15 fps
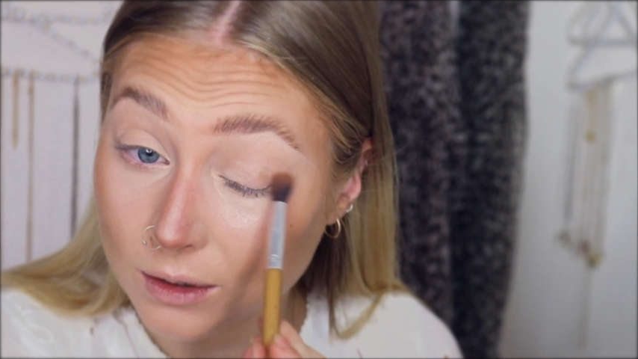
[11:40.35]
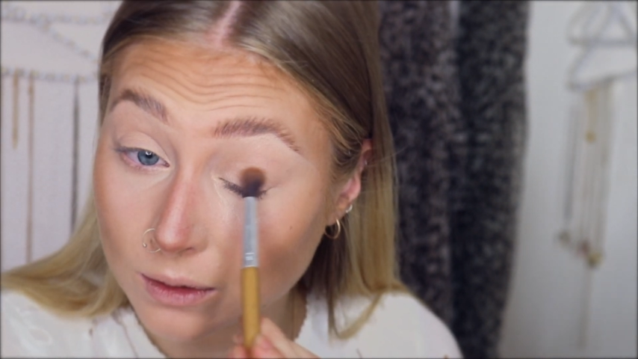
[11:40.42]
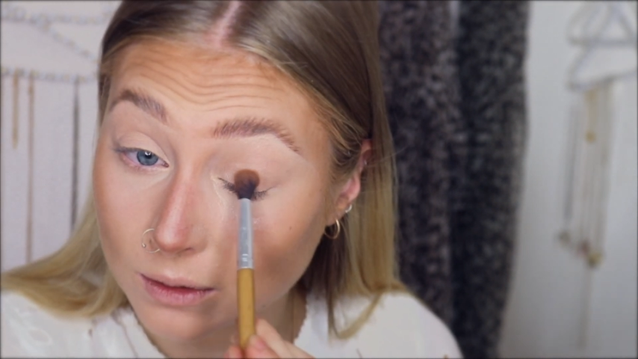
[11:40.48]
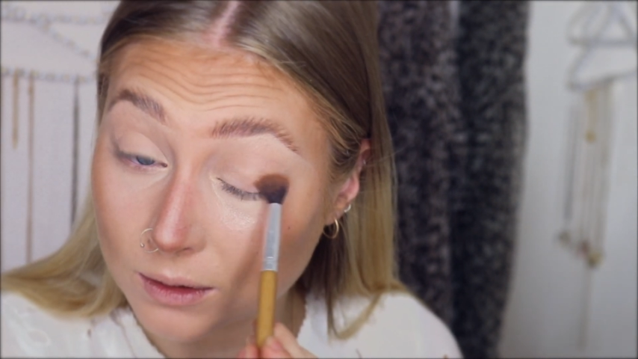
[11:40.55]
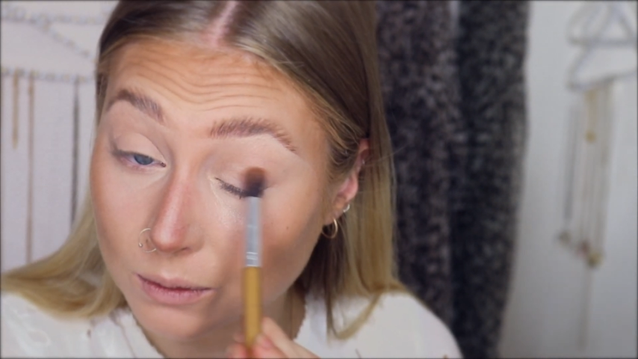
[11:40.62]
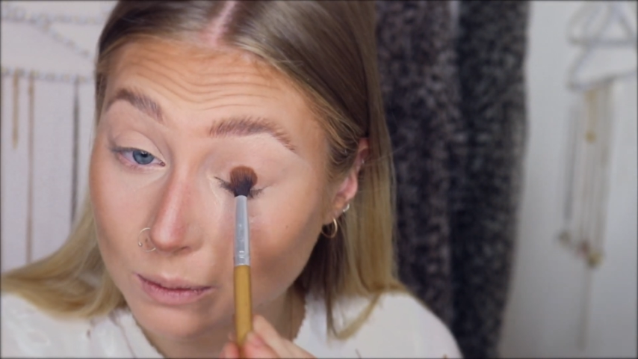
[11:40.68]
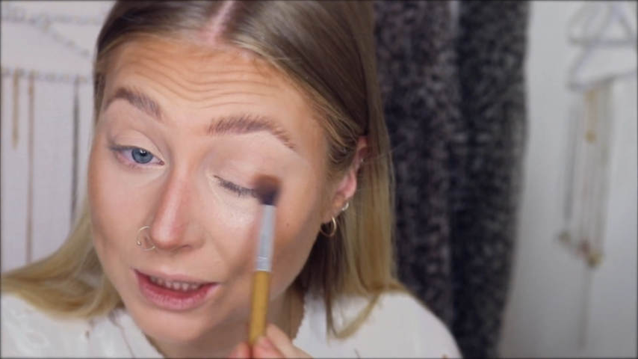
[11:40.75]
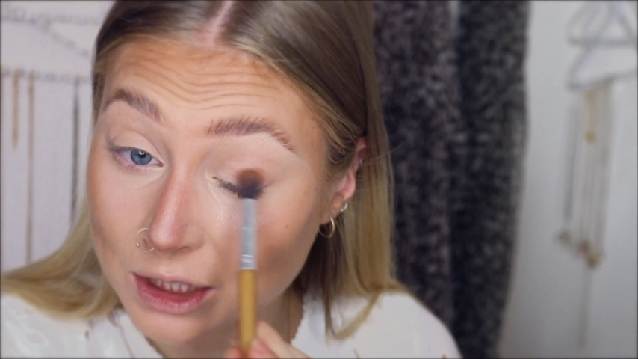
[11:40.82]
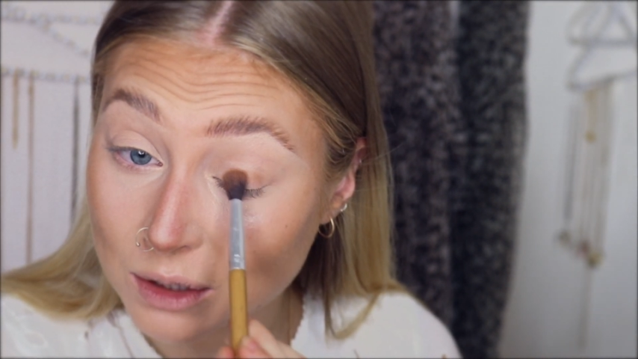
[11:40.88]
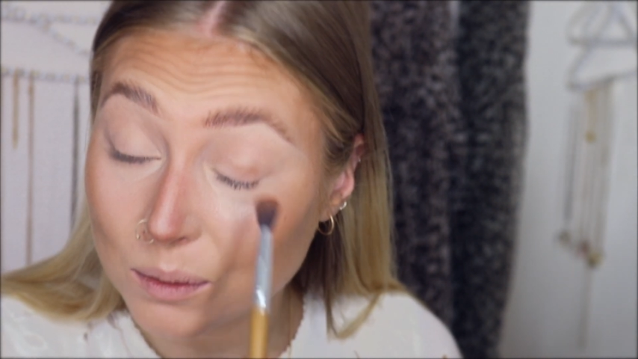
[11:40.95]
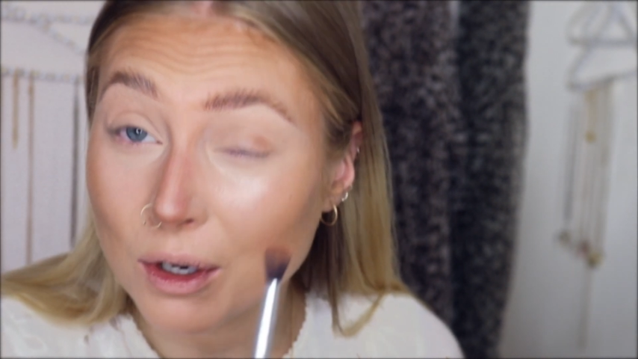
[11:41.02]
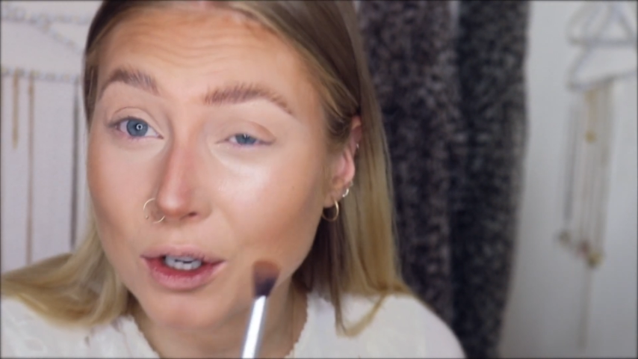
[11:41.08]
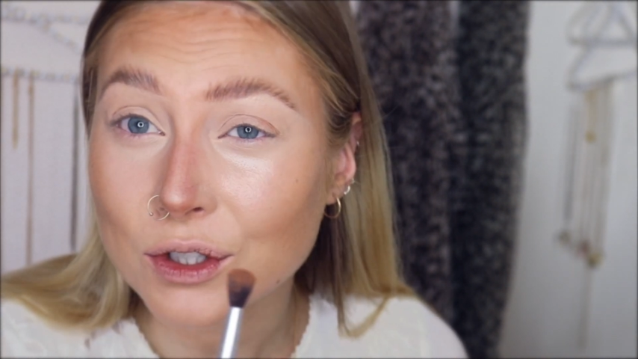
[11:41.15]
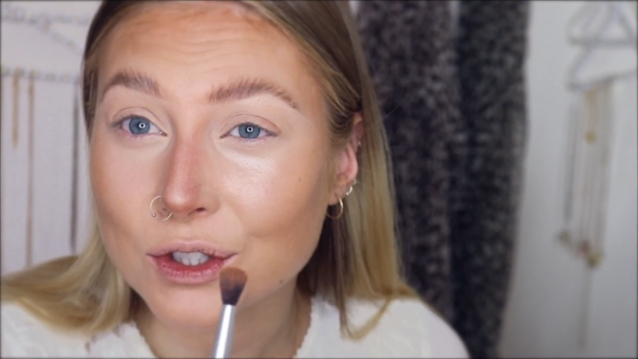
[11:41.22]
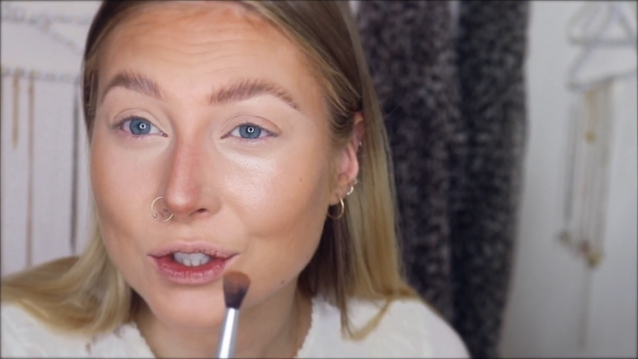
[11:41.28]
or window
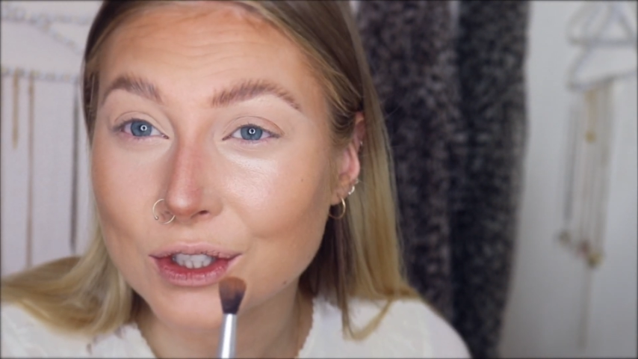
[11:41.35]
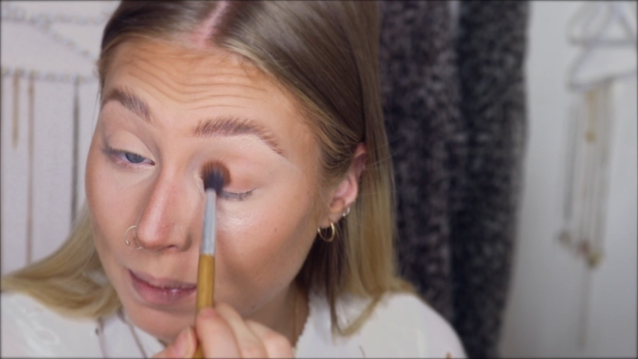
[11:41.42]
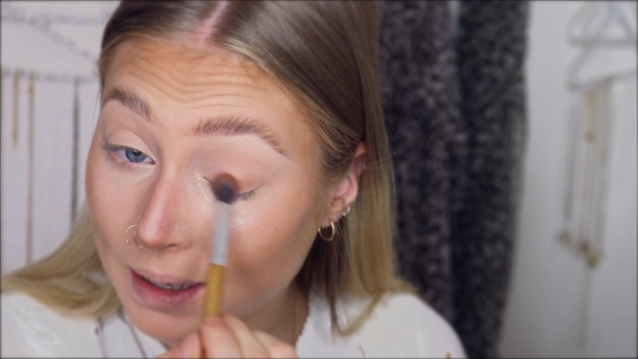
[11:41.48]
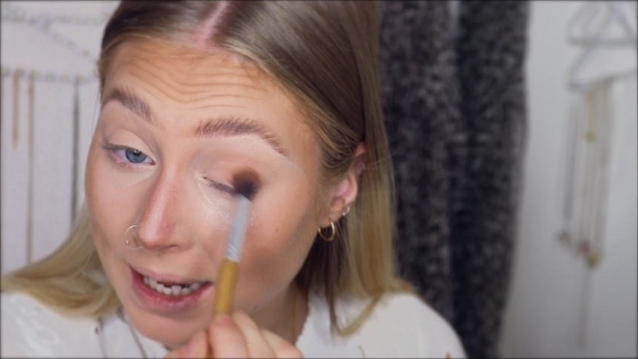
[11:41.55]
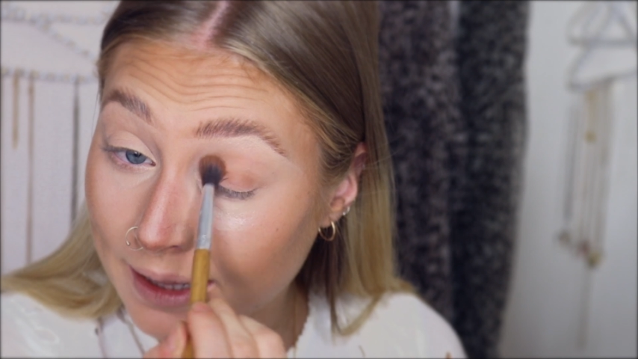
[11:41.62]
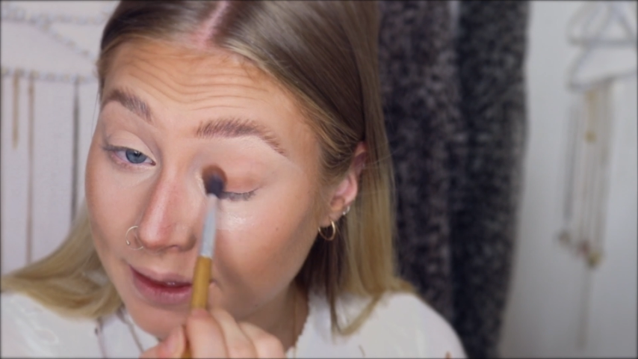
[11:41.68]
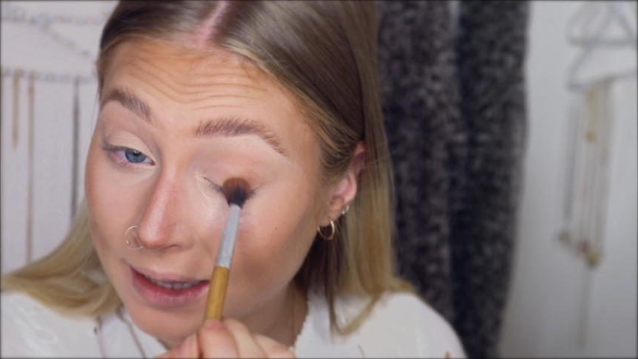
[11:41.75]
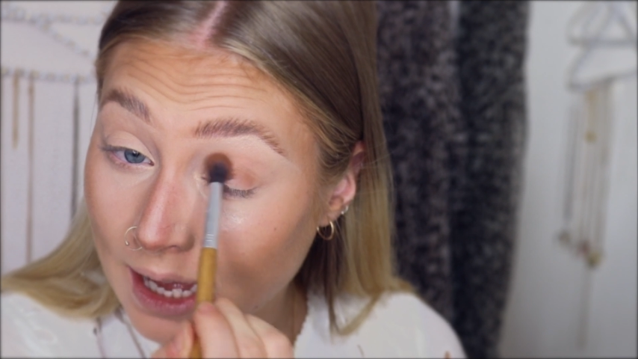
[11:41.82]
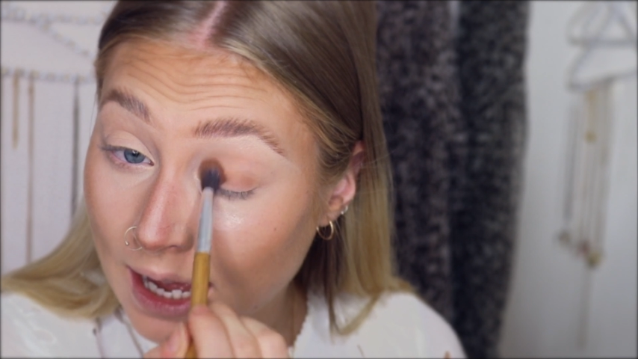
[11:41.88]
wash, blend